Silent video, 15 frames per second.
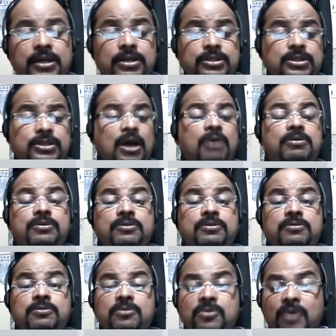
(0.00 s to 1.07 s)
So
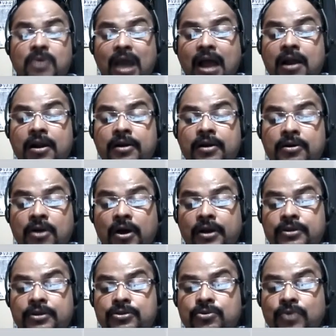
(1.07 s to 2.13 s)
you are
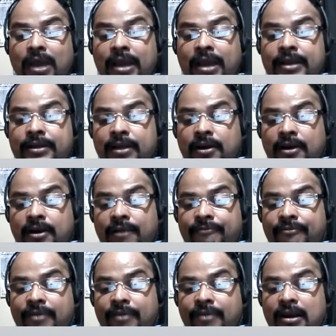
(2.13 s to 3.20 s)
going to write a
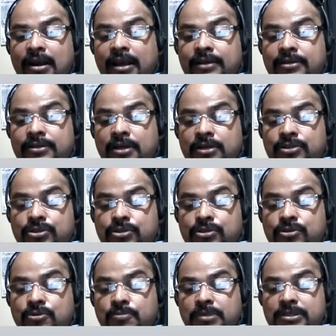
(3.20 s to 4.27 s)
referral letter
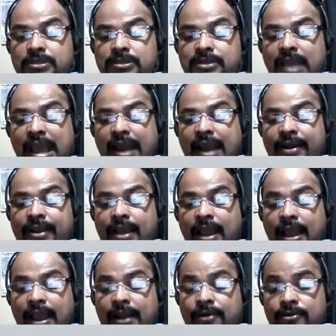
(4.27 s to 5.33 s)
to Miss Carrie
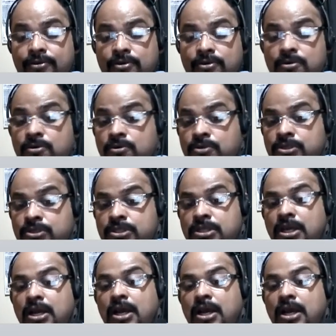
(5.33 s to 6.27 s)
Andrews,